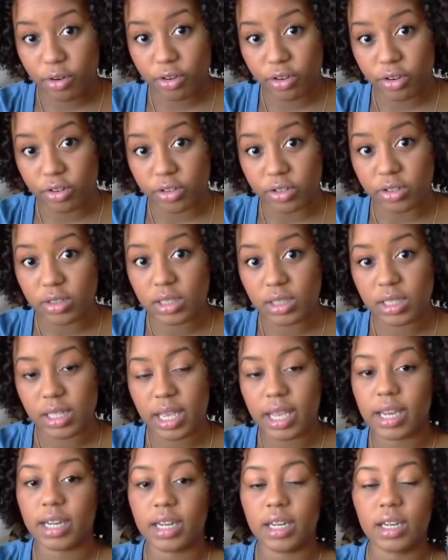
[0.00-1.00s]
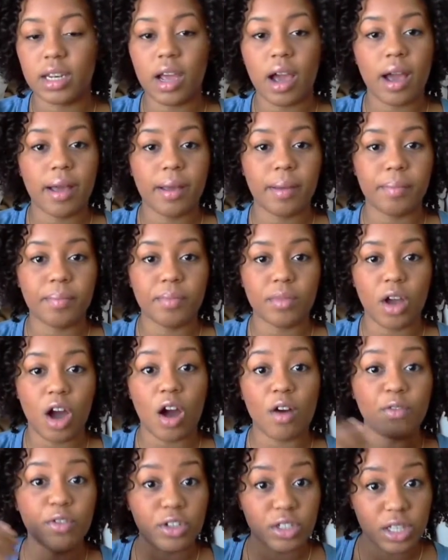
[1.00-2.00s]
curls and
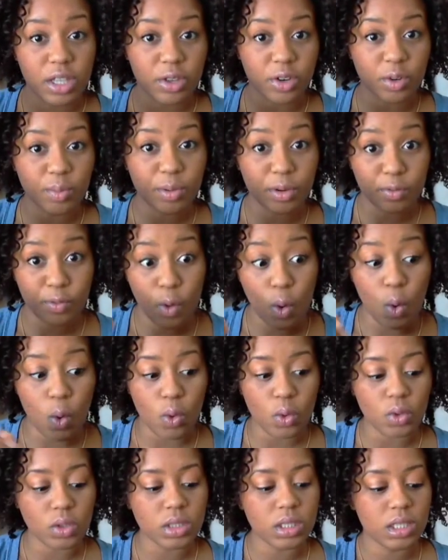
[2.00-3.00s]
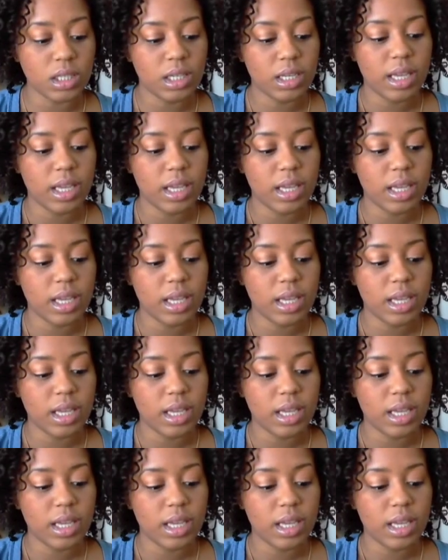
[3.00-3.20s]
offers a little bit of hold.